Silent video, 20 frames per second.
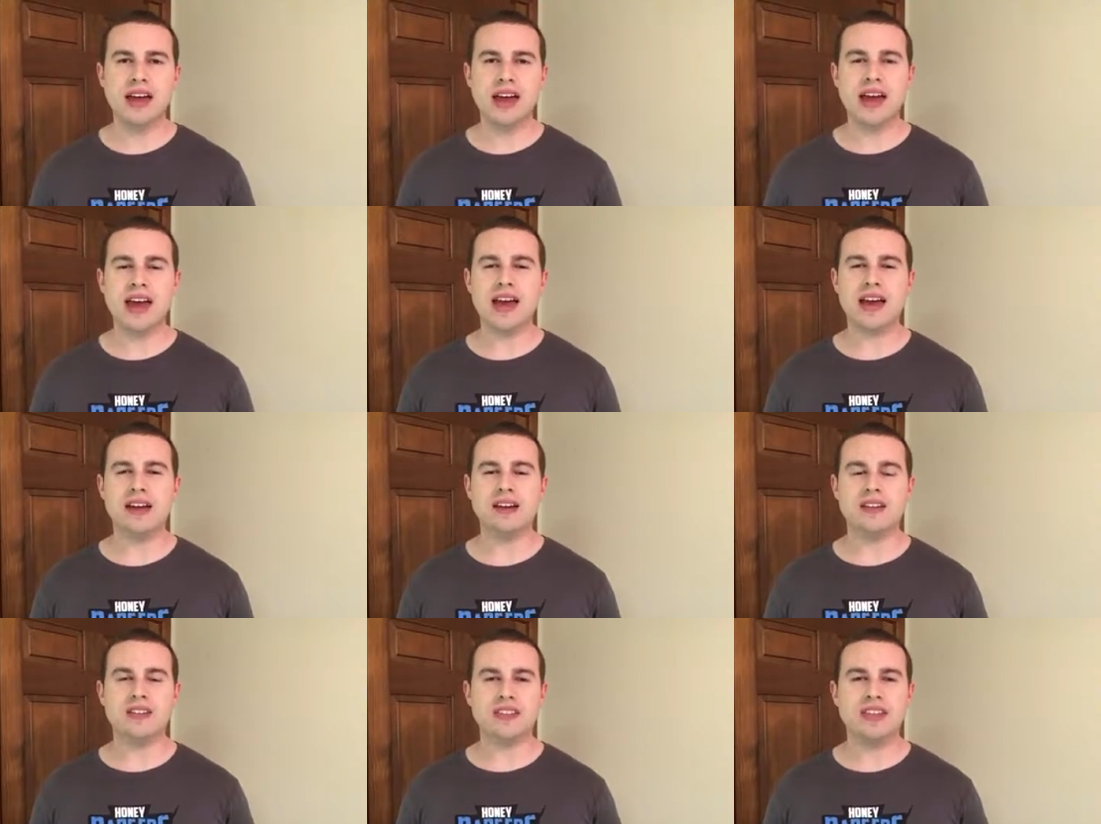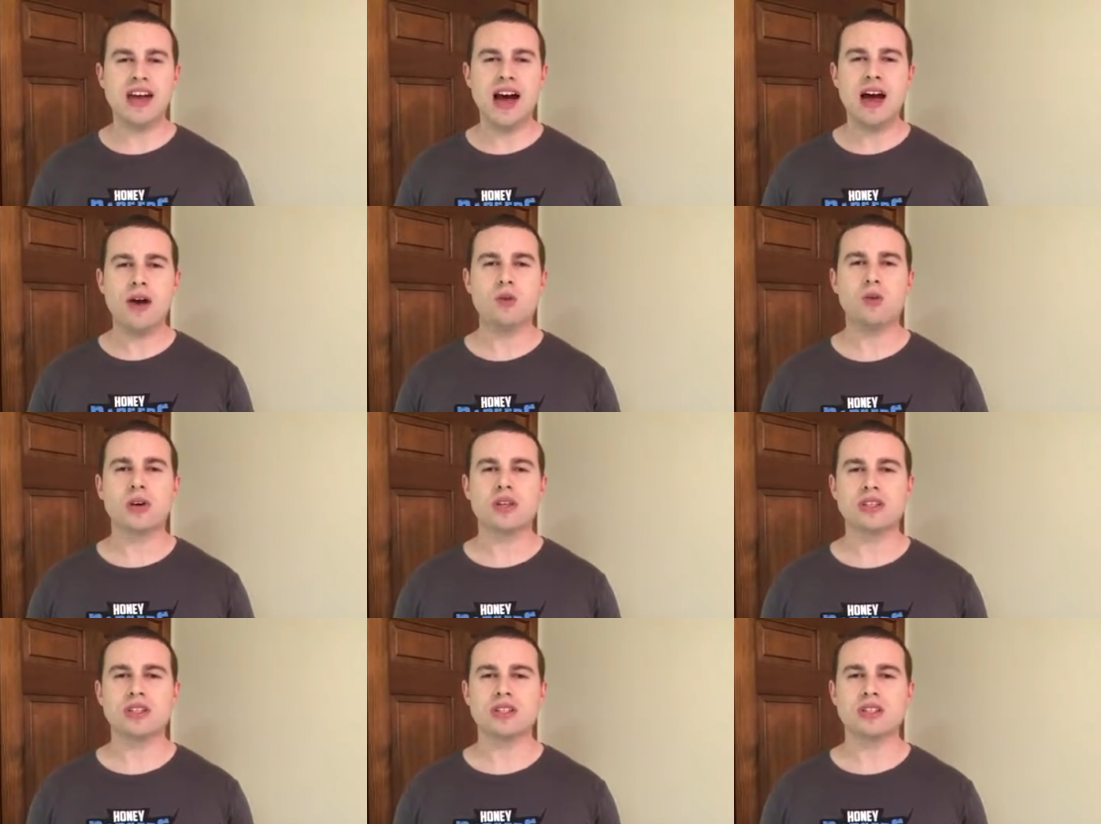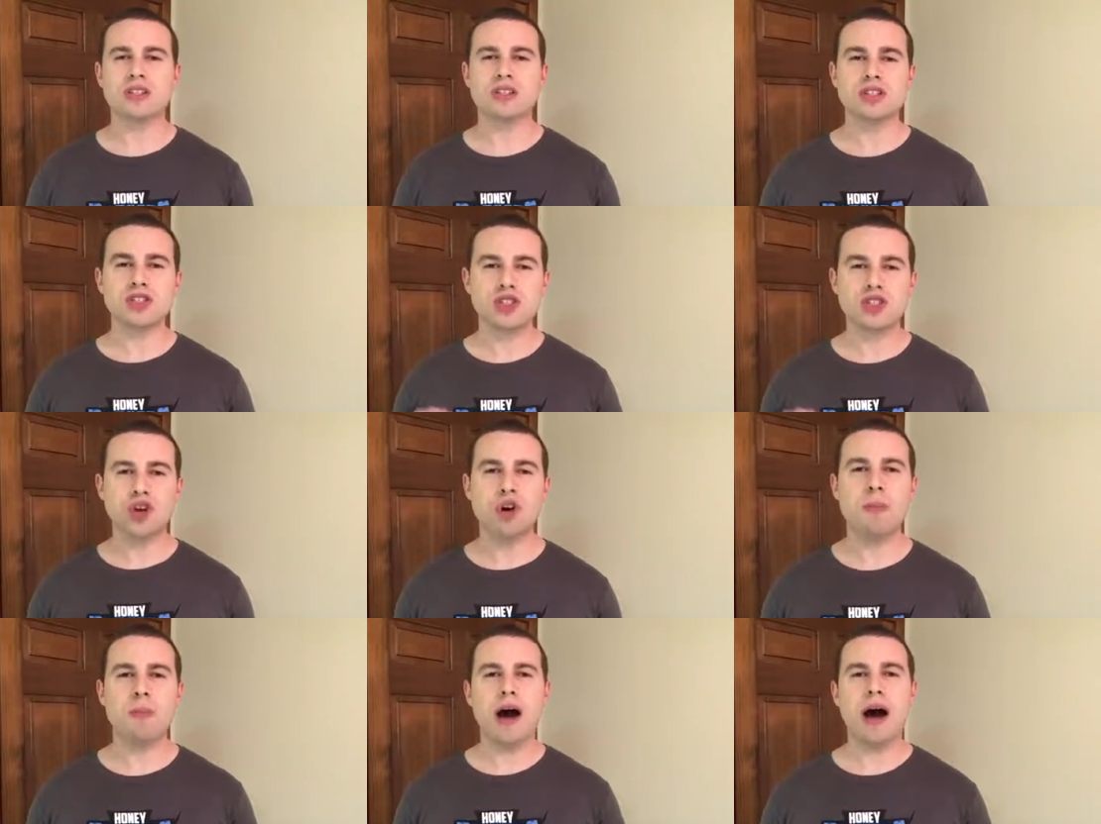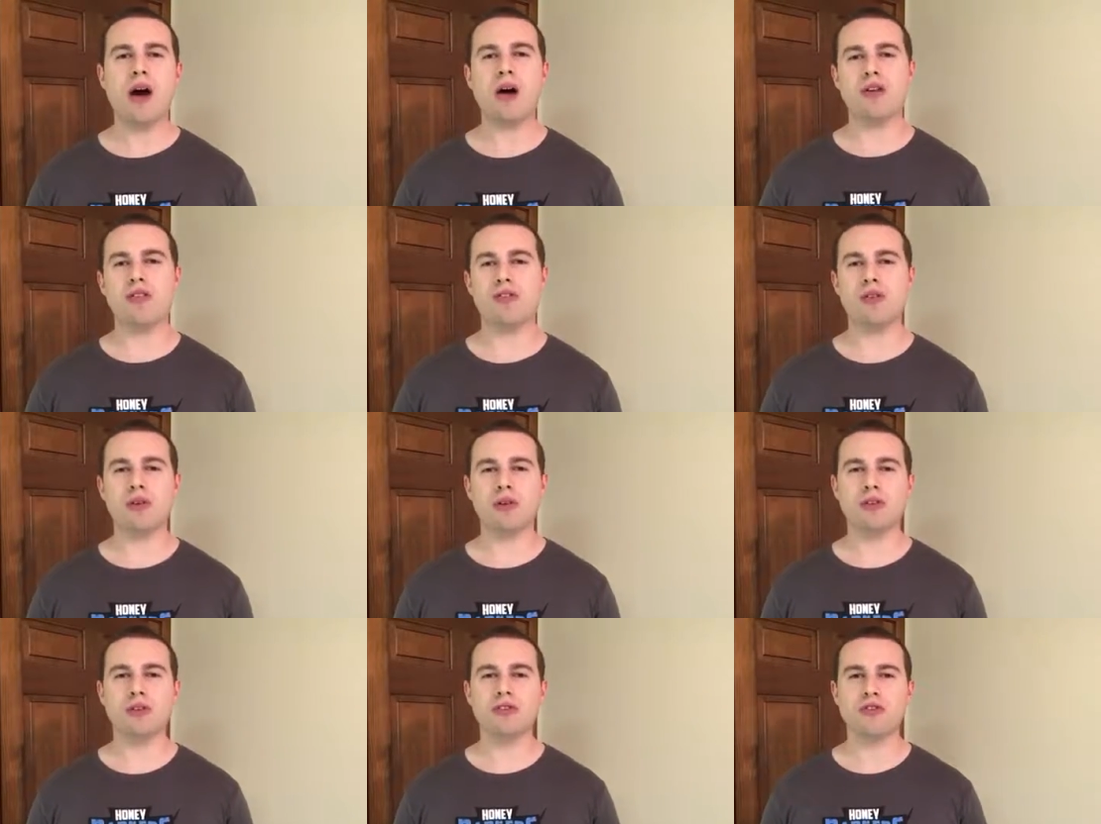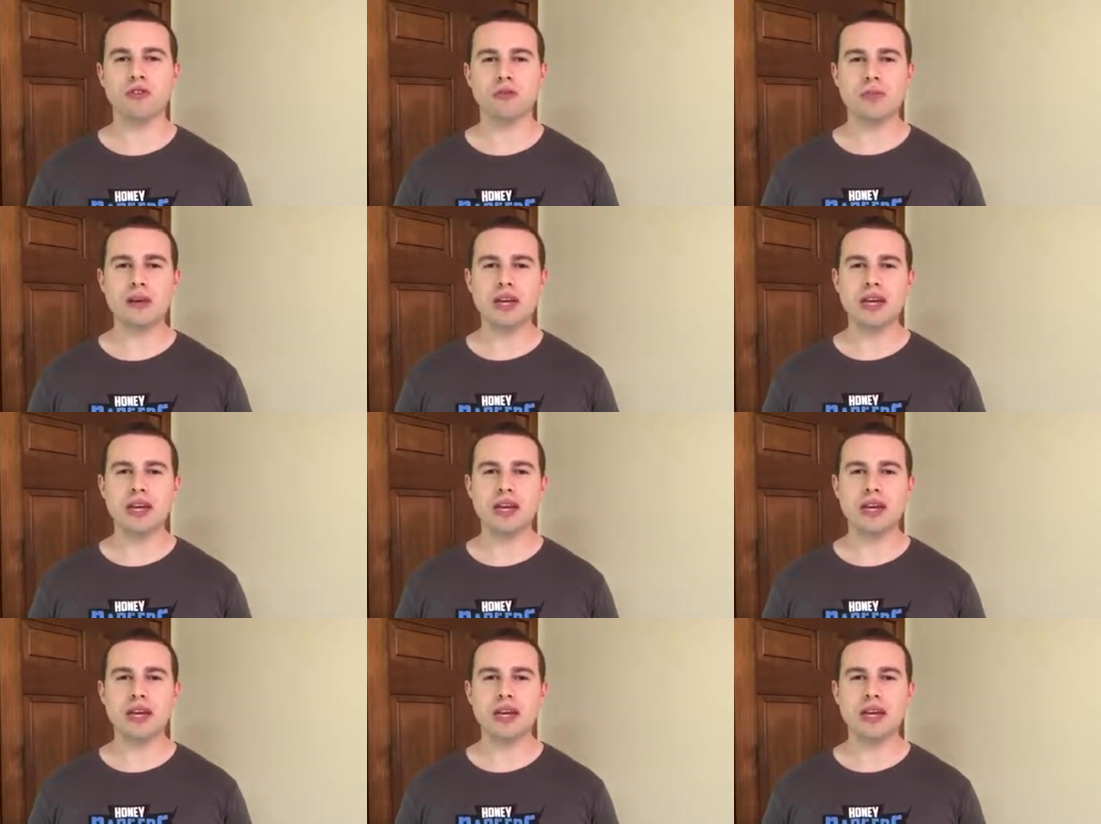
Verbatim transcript: And that was so powerful for